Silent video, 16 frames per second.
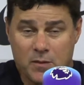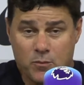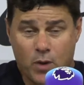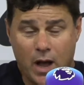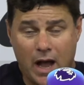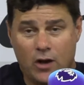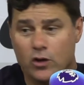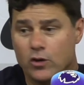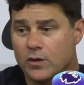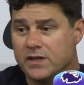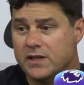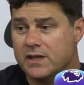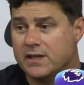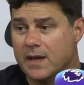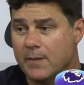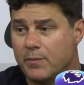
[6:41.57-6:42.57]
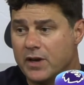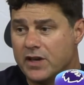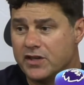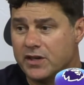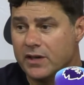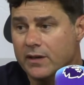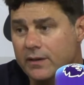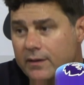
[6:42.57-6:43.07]
Well, always it's a
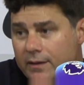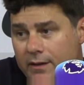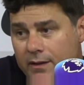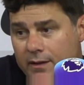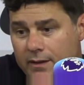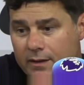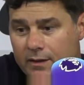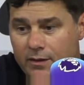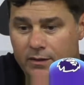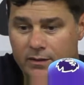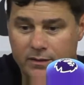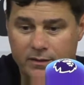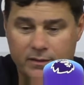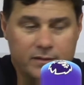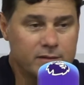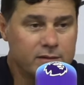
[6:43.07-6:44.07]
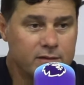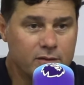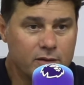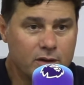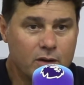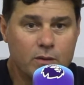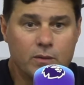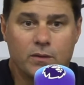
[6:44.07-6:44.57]
pleasure. Uh, you
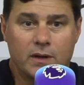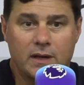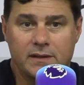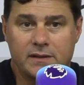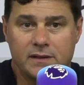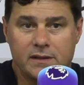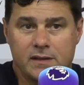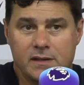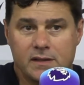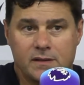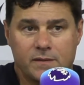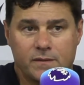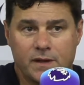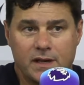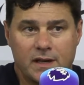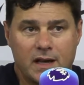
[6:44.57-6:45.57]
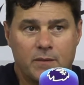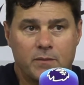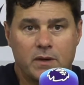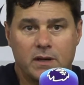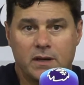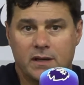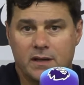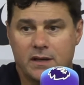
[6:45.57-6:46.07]
know, I think he's very
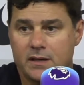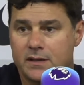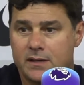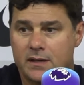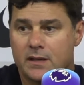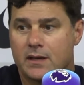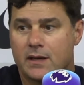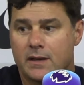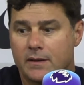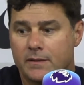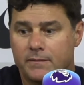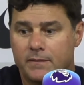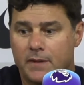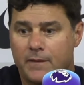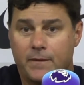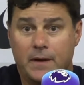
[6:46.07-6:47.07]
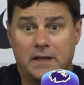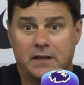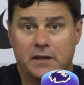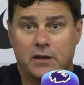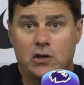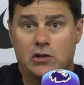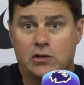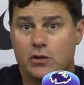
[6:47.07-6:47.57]
humble. He is uh, a
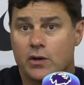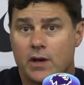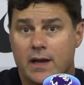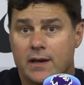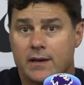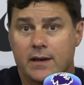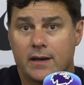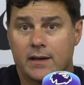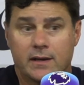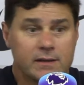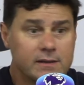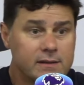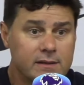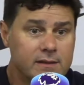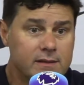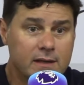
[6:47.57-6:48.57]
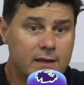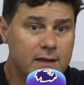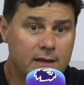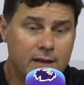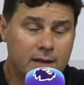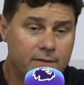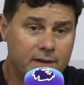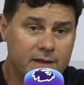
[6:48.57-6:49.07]
fighter also, and, and he's a
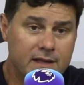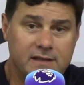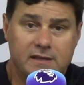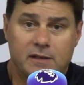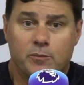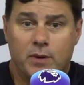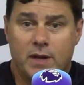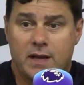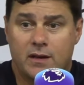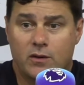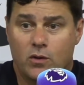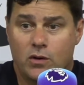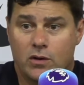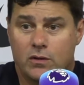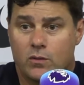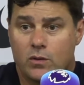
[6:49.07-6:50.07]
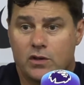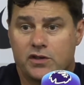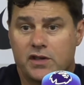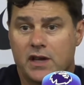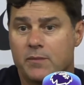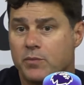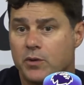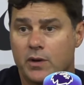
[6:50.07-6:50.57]
fantastic player, world, world
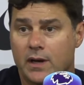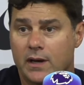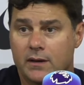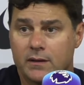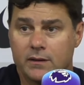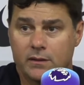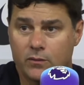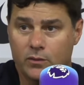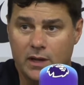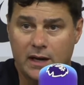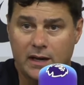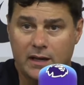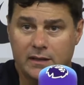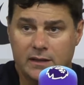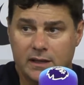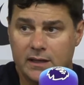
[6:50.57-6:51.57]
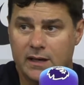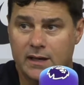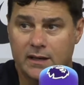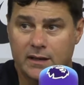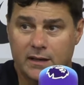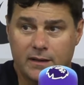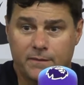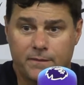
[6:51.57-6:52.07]
champion, and with
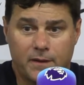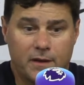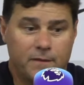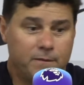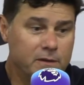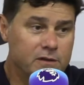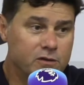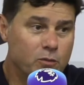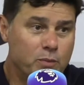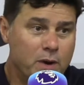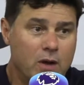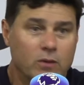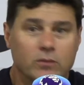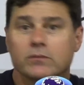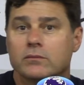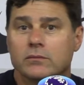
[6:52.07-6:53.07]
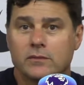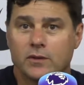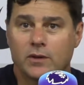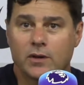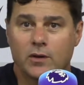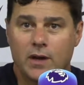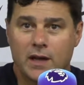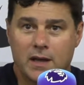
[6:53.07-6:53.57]
Argentina, I, feel so proud. You
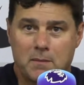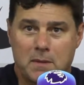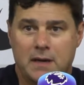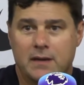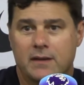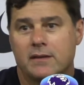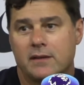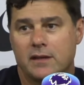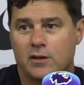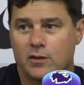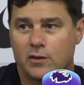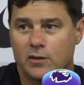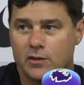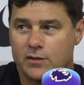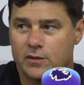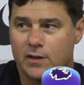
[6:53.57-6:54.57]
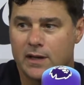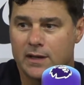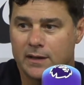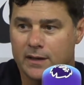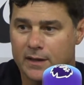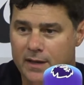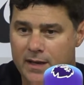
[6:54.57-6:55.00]
know, I am Argentino also, and